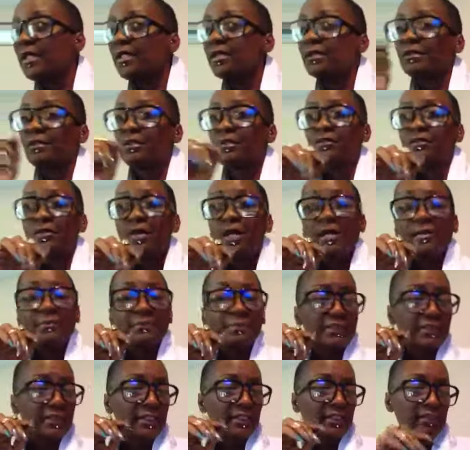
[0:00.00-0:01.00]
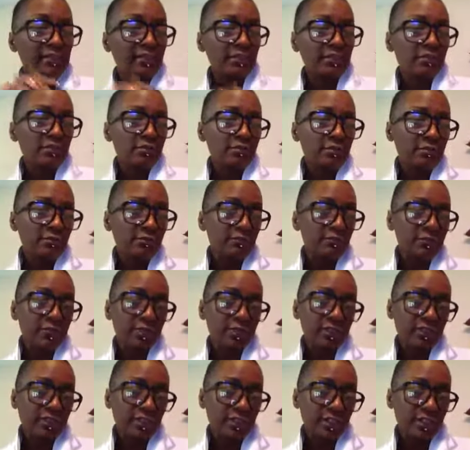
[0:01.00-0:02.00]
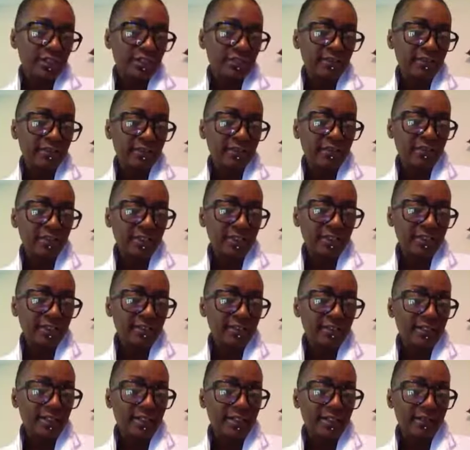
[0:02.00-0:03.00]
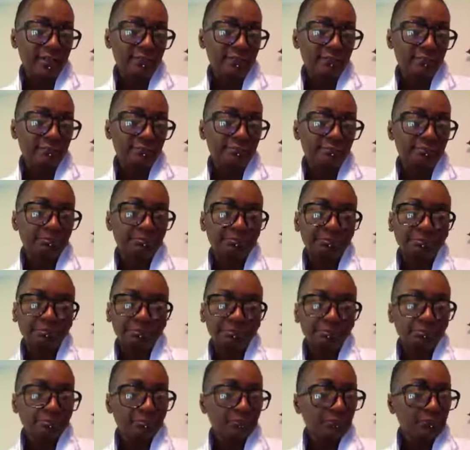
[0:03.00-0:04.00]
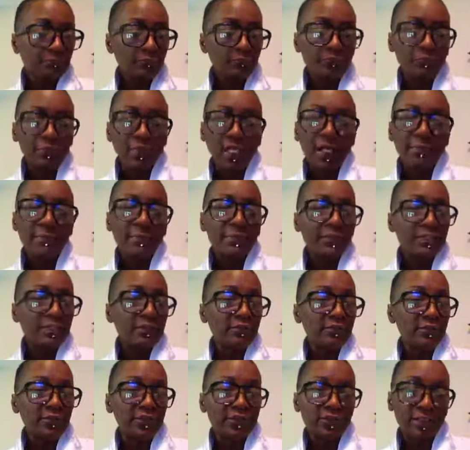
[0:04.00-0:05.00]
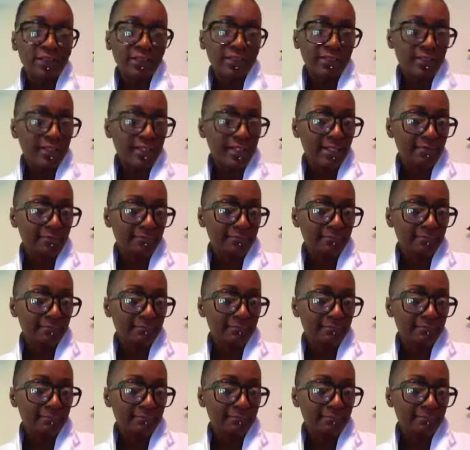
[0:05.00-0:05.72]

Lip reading: So if I'm saying to you, if you get a chance to shut it down, I'm going to need you to shut it down.